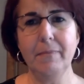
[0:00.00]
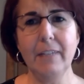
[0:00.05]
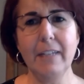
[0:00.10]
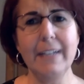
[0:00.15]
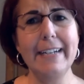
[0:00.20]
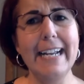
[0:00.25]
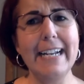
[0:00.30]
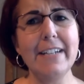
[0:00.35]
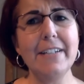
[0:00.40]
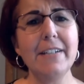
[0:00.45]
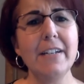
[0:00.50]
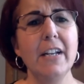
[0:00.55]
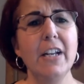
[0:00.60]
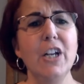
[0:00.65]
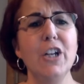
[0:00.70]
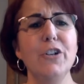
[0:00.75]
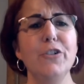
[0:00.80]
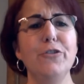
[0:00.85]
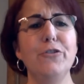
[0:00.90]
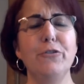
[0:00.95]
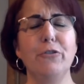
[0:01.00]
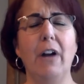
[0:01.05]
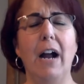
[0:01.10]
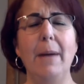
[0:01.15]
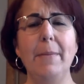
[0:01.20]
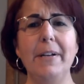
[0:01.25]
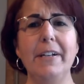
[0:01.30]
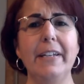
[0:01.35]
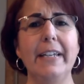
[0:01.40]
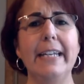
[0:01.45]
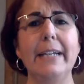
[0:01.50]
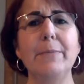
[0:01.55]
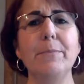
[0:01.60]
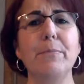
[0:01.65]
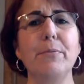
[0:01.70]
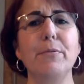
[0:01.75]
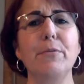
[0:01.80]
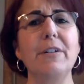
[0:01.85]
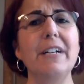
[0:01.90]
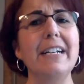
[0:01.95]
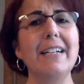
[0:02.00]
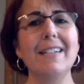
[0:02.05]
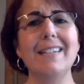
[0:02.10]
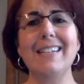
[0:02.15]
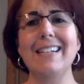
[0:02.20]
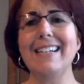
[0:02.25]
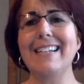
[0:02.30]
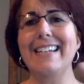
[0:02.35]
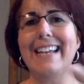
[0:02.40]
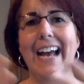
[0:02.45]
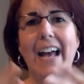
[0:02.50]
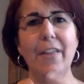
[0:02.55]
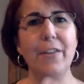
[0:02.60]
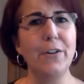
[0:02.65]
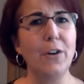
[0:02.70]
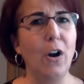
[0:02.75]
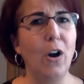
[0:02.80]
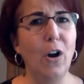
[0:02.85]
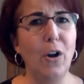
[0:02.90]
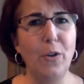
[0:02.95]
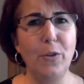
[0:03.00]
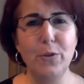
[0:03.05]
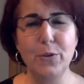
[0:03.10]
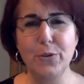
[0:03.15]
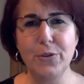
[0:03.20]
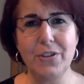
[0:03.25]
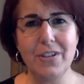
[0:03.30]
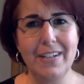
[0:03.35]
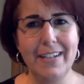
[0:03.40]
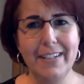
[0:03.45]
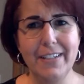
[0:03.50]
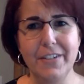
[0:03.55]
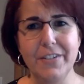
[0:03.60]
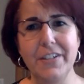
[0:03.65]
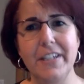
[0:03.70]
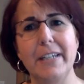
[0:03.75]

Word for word: Next, drama can bring together all those skills.